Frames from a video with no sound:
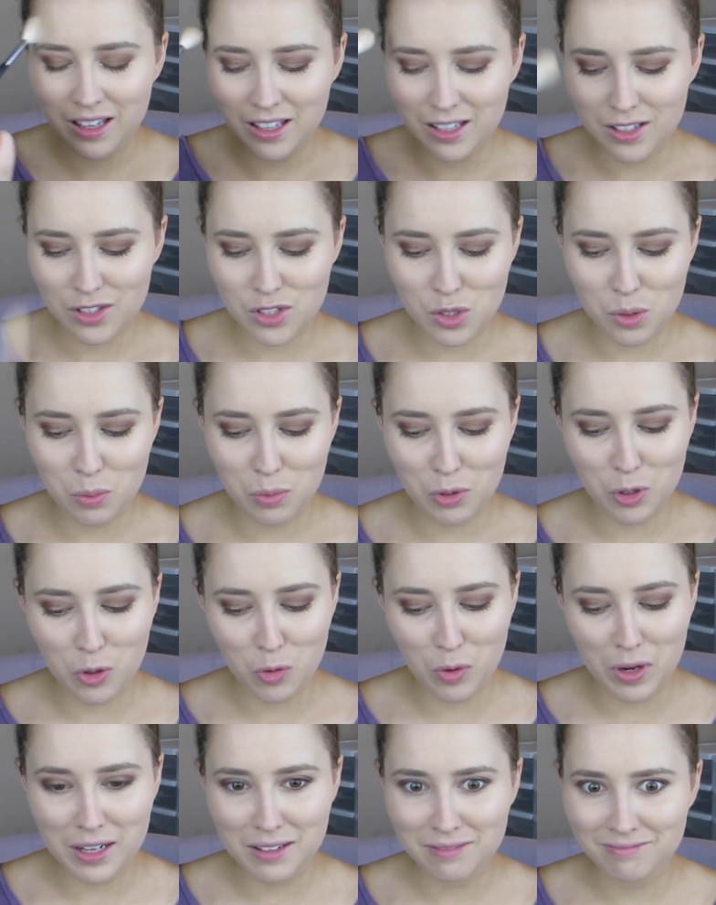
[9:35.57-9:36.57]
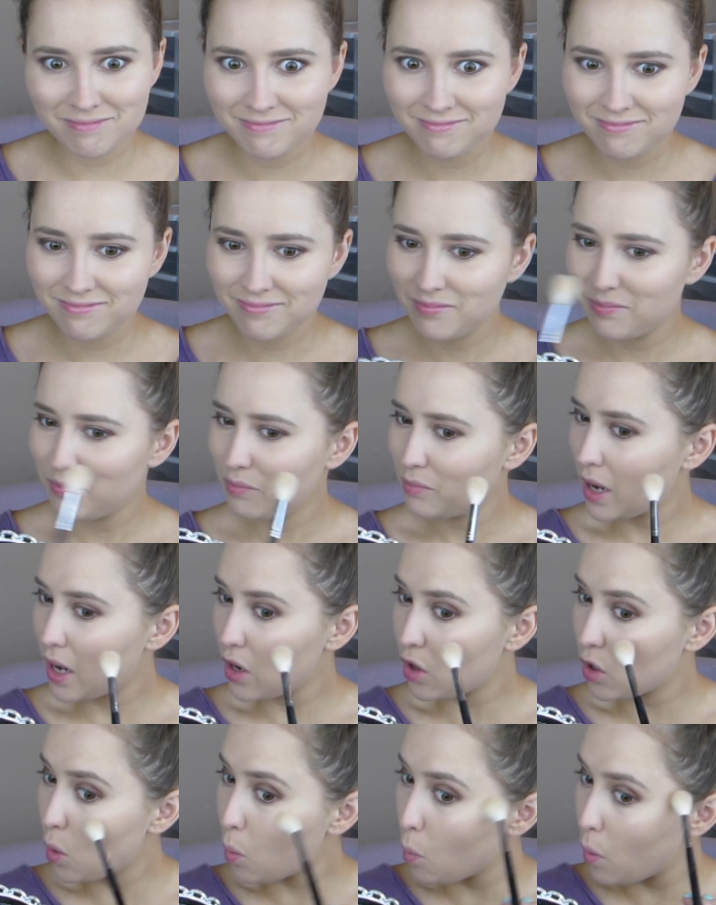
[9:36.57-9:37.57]
it's super annoying. I
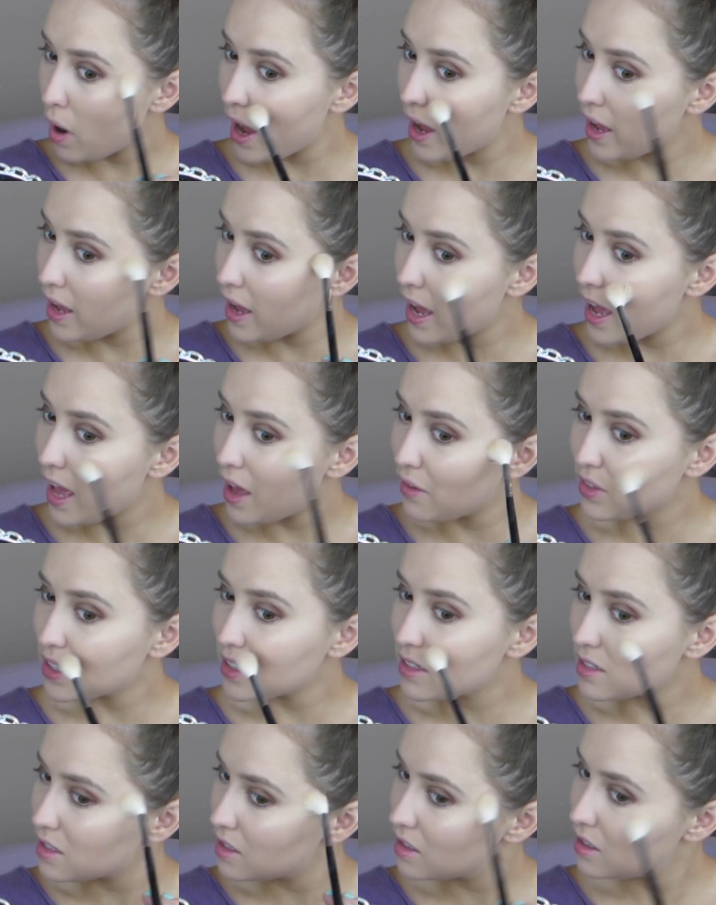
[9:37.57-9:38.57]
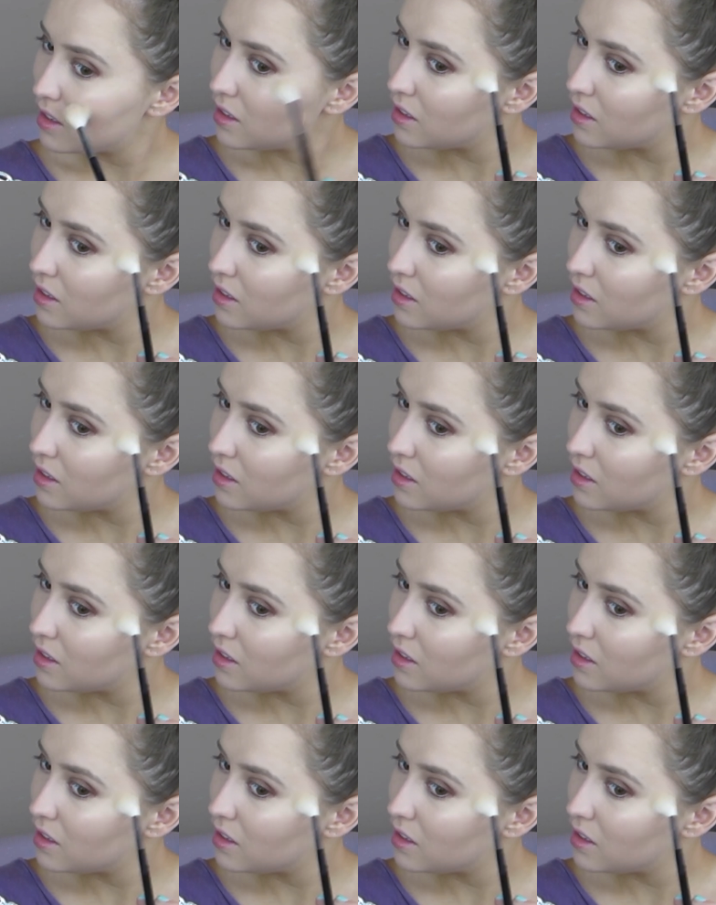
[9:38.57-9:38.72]
don't know why I haven't